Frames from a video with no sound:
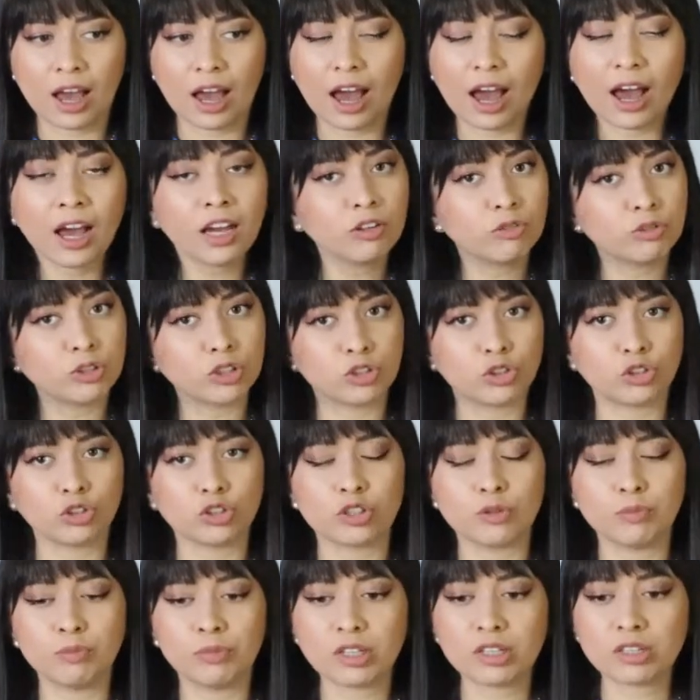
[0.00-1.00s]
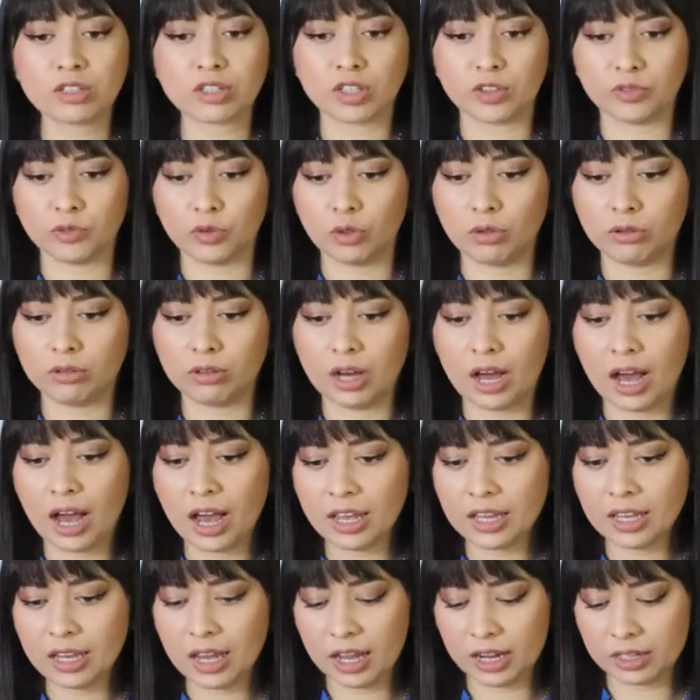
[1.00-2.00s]
I was just miserable.
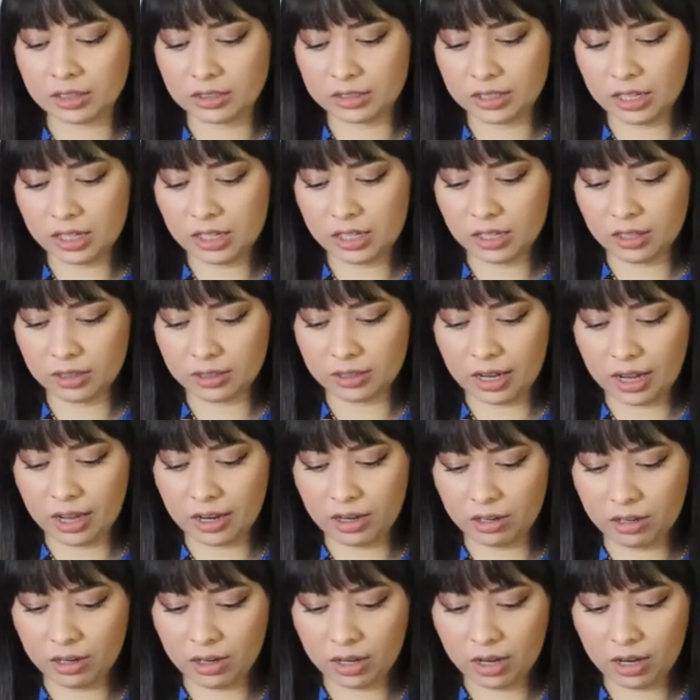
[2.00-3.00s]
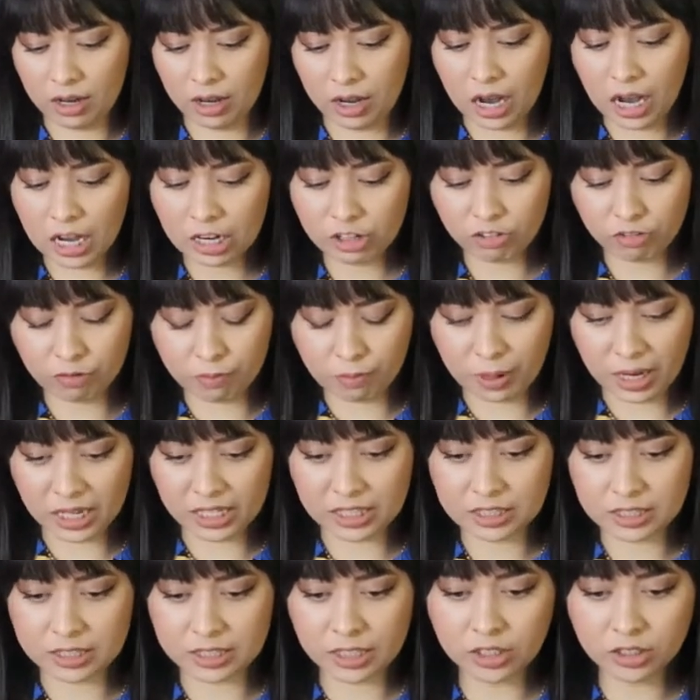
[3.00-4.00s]
I had taken God out of
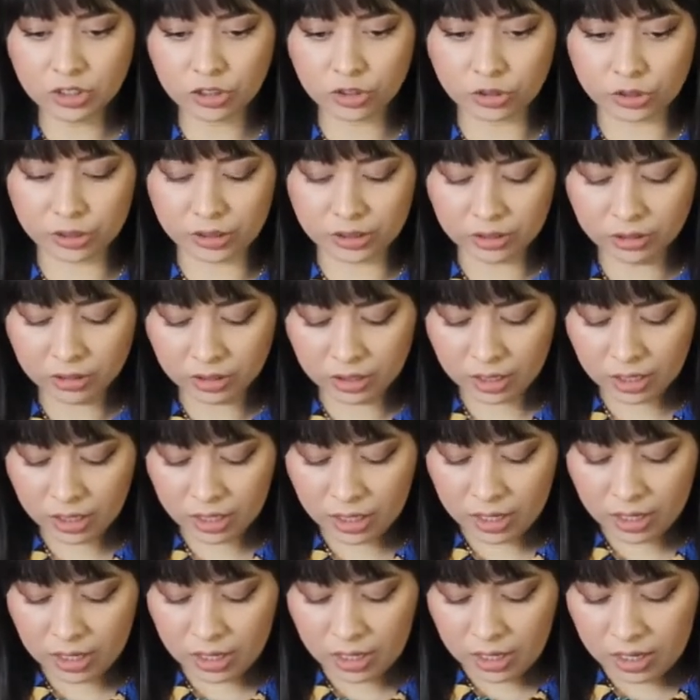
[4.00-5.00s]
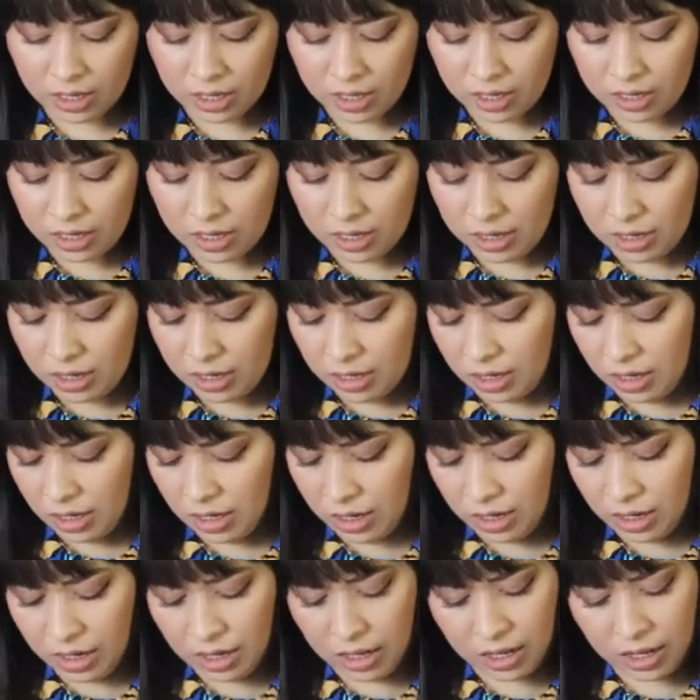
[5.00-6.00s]
my center,
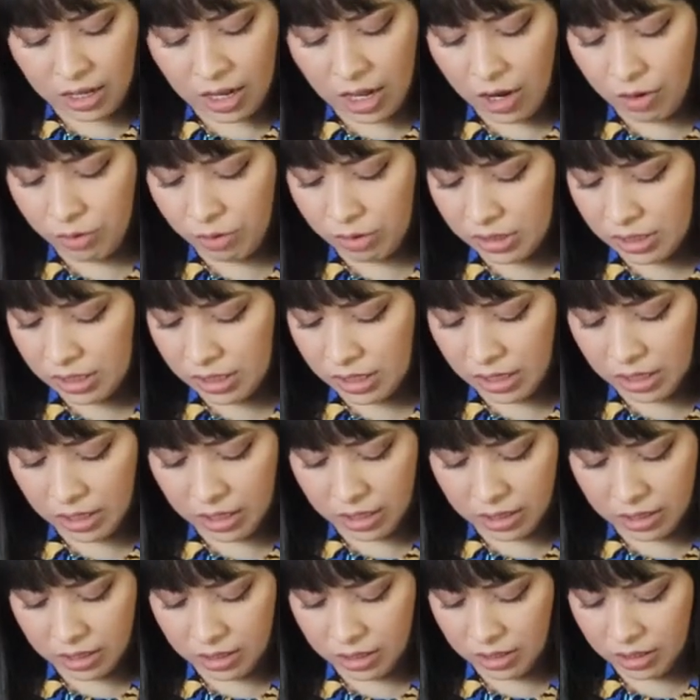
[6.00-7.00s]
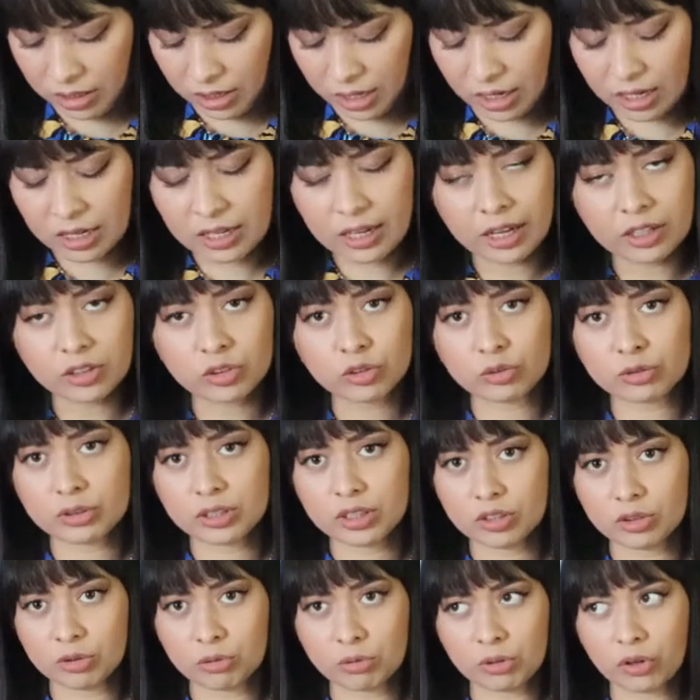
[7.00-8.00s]
and I was like
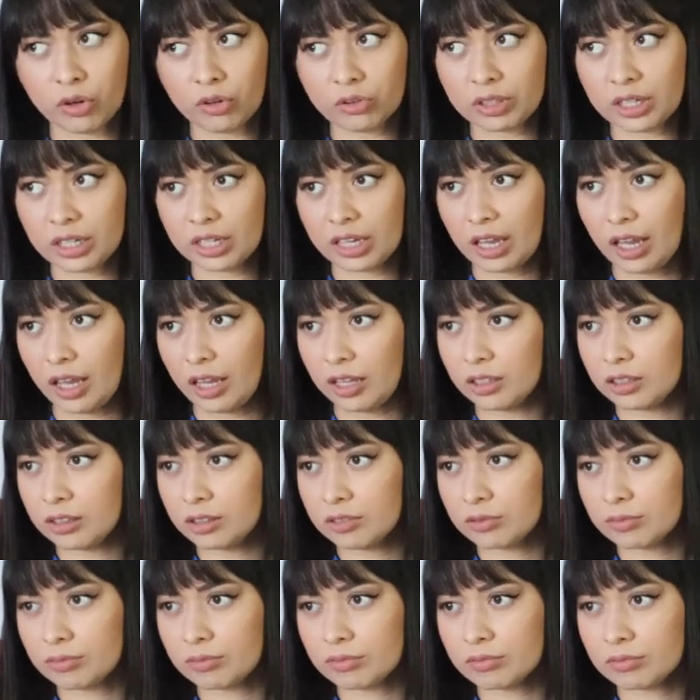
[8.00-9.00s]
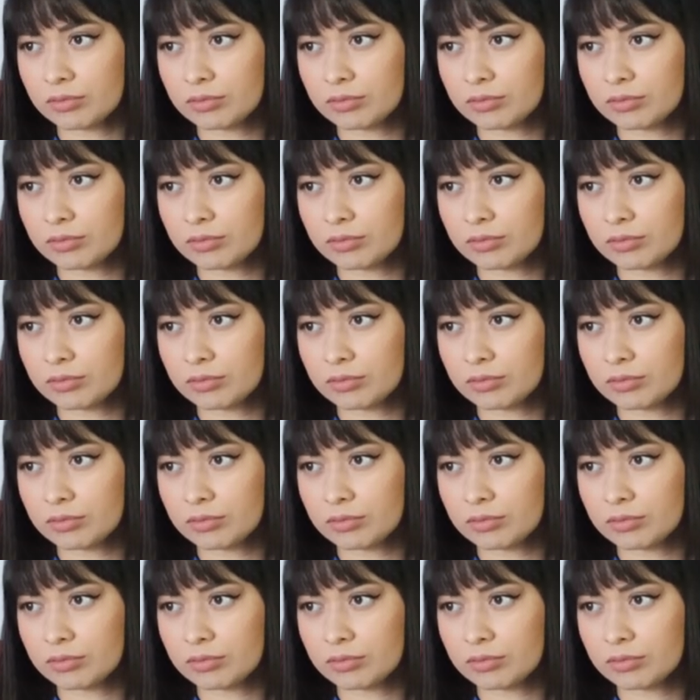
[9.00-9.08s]
encountering the world again.